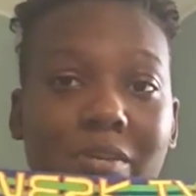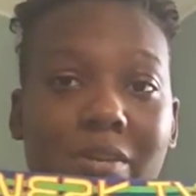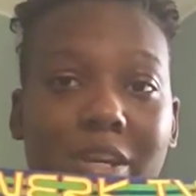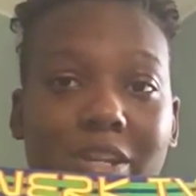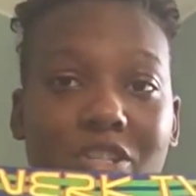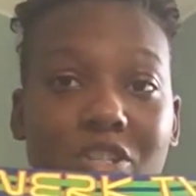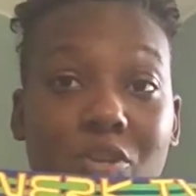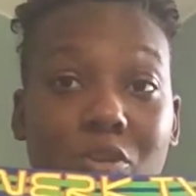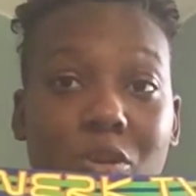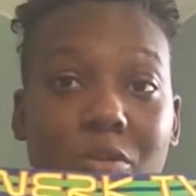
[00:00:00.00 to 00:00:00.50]

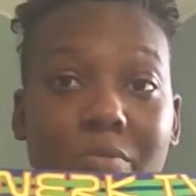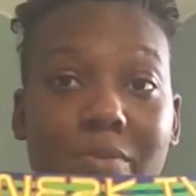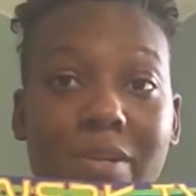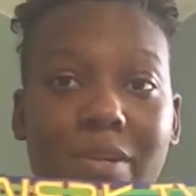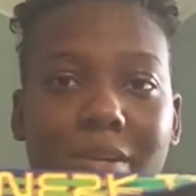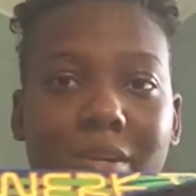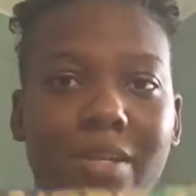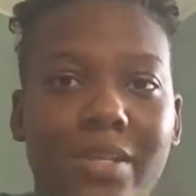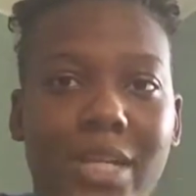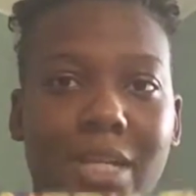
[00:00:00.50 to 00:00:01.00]
like she normally
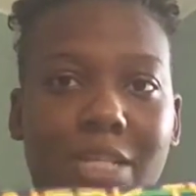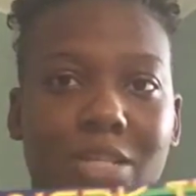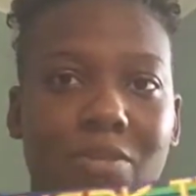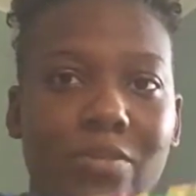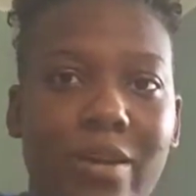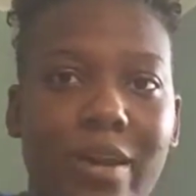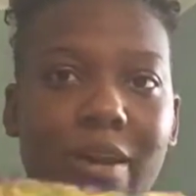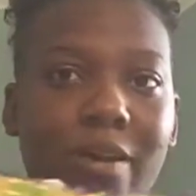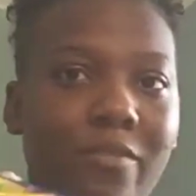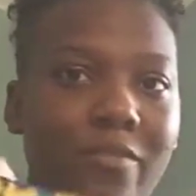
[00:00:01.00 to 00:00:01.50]
does, I
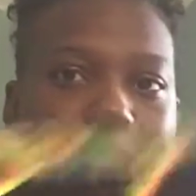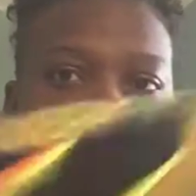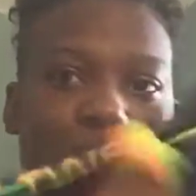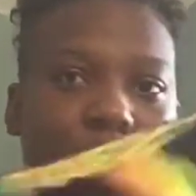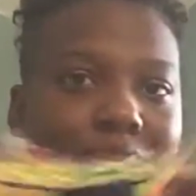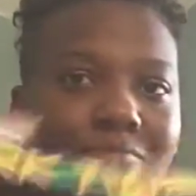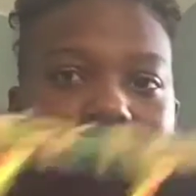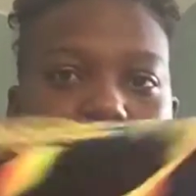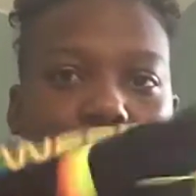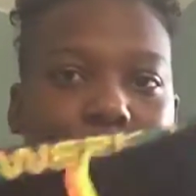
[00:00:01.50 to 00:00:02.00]
still have
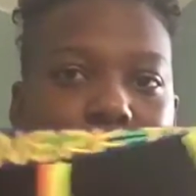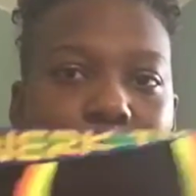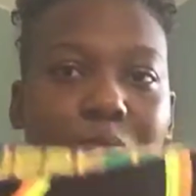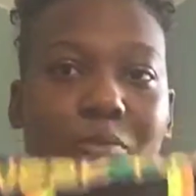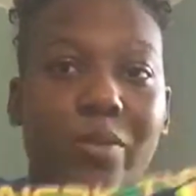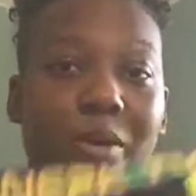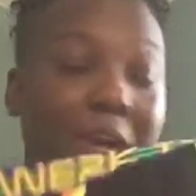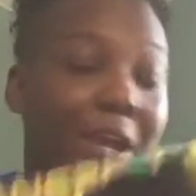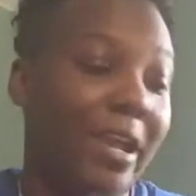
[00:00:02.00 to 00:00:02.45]
underwear.